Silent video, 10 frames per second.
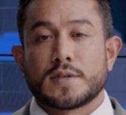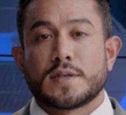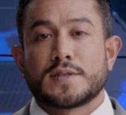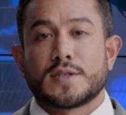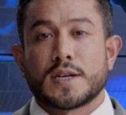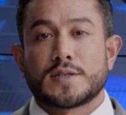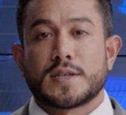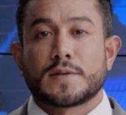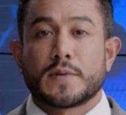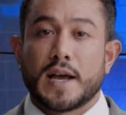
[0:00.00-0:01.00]
This change
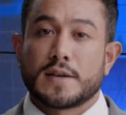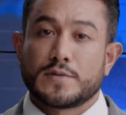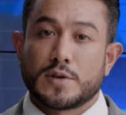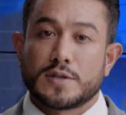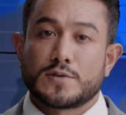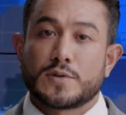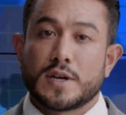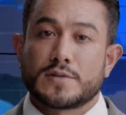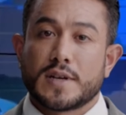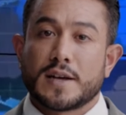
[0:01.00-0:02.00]
is planned for the
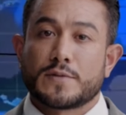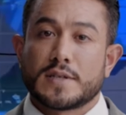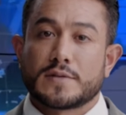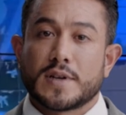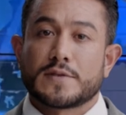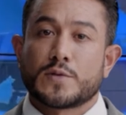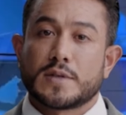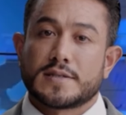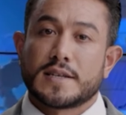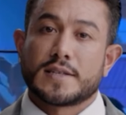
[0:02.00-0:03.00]

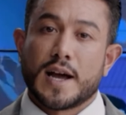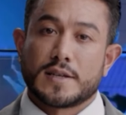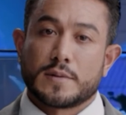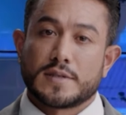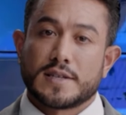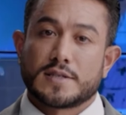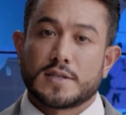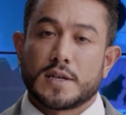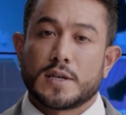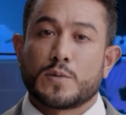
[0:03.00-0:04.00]
2025-26 academic
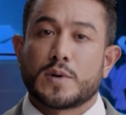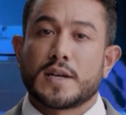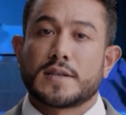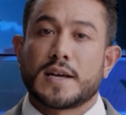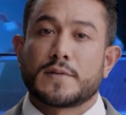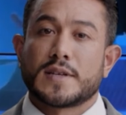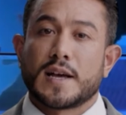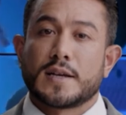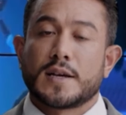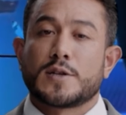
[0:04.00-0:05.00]
session, with exams
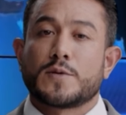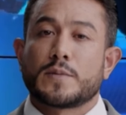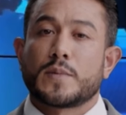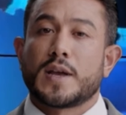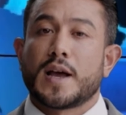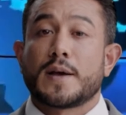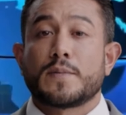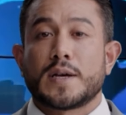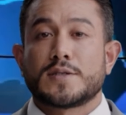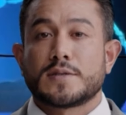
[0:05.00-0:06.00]
held in November and
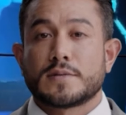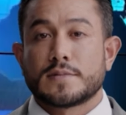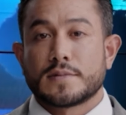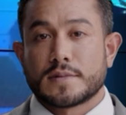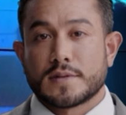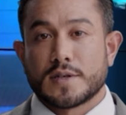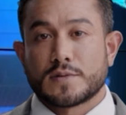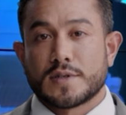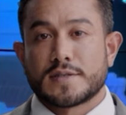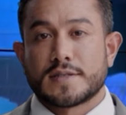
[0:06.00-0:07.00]
March. The
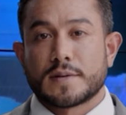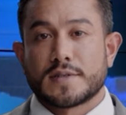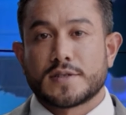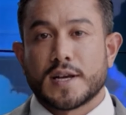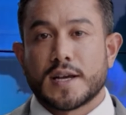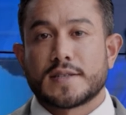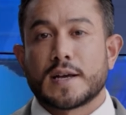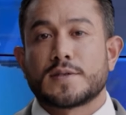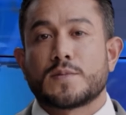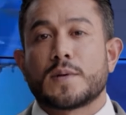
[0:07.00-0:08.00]
first semester
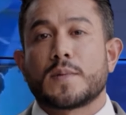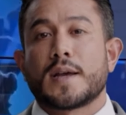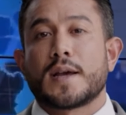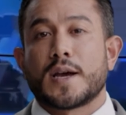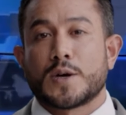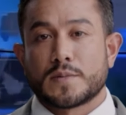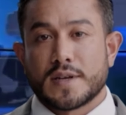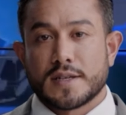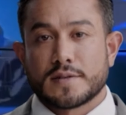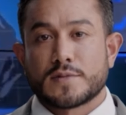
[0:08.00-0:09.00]
exams will be in an
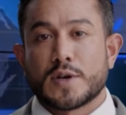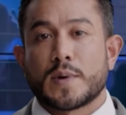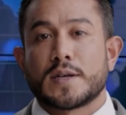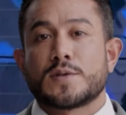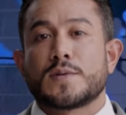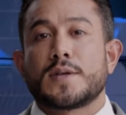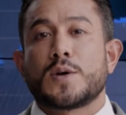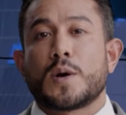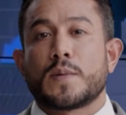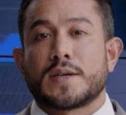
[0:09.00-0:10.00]
objective format using
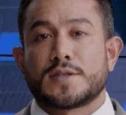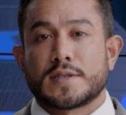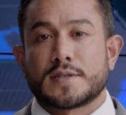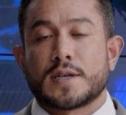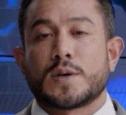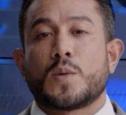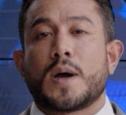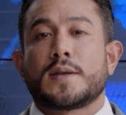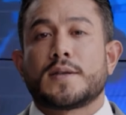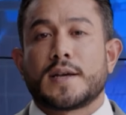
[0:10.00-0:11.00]
OMR sheets,
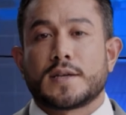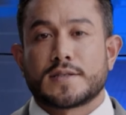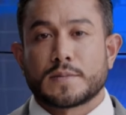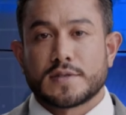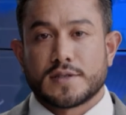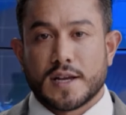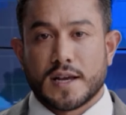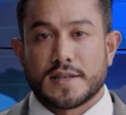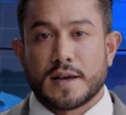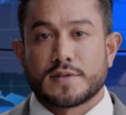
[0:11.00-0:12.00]
while the second semester
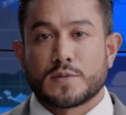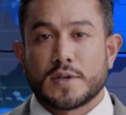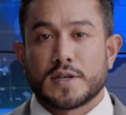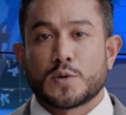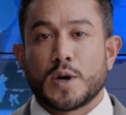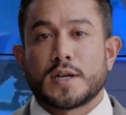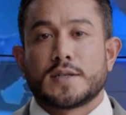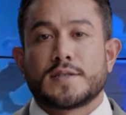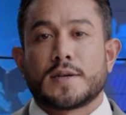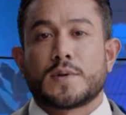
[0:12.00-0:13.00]
exams will require
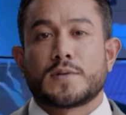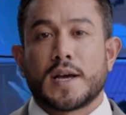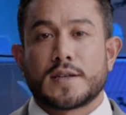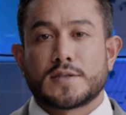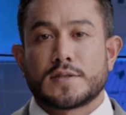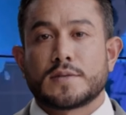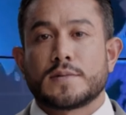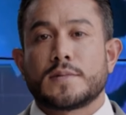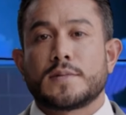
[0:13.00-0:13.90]
descriptive answers.